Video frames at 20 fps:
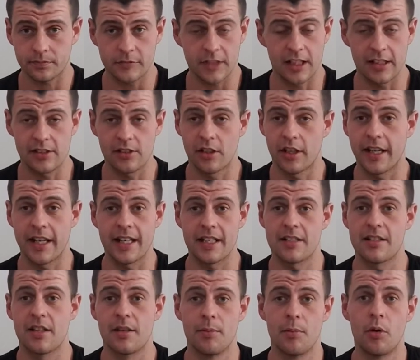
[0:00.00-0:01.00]

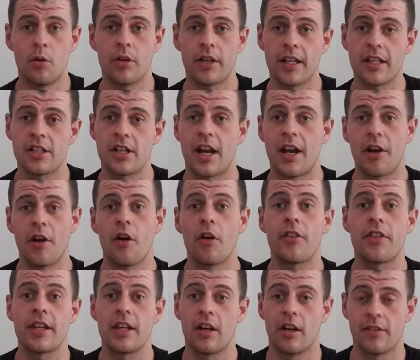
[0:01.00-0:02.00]
into the mortgage, and not
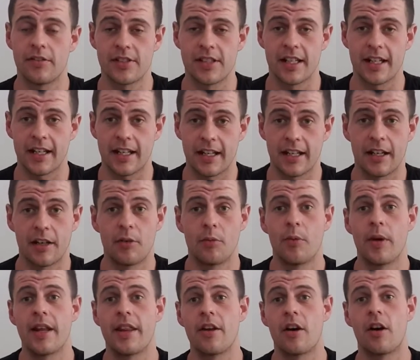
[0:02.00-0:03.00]
the offset account,
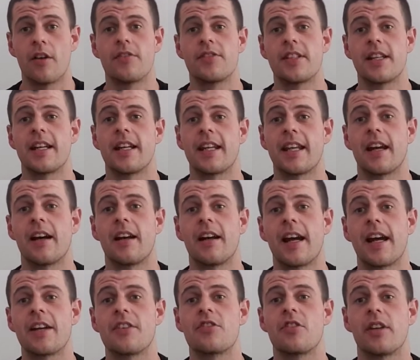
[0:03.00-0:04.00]
where the offset account
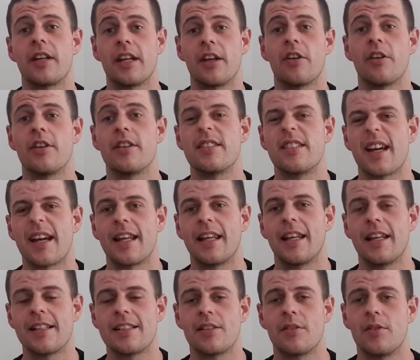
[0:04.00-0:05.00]
actually earns a
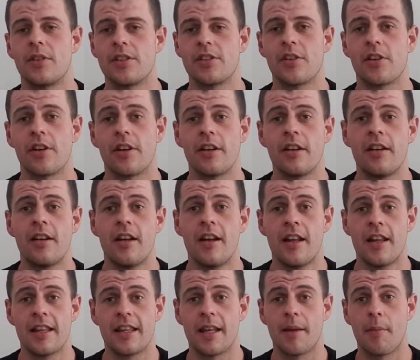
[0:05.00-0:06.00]
lesser return
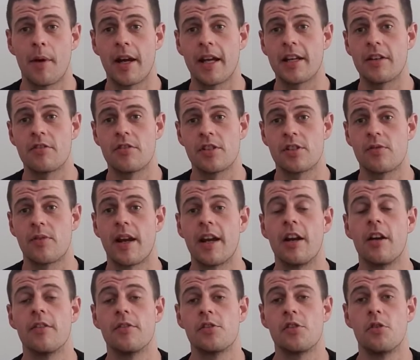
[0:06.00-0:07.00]
than my interest rate
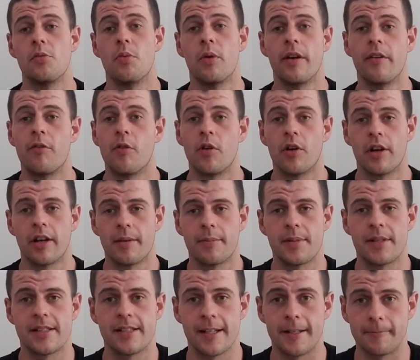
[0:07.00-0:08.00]
of
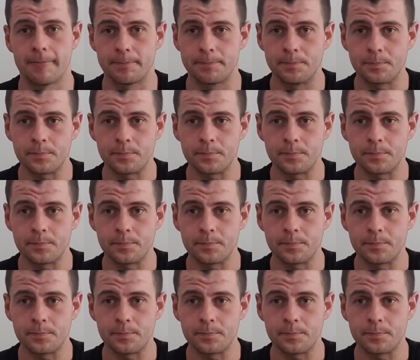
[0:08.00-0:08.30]
2.49%.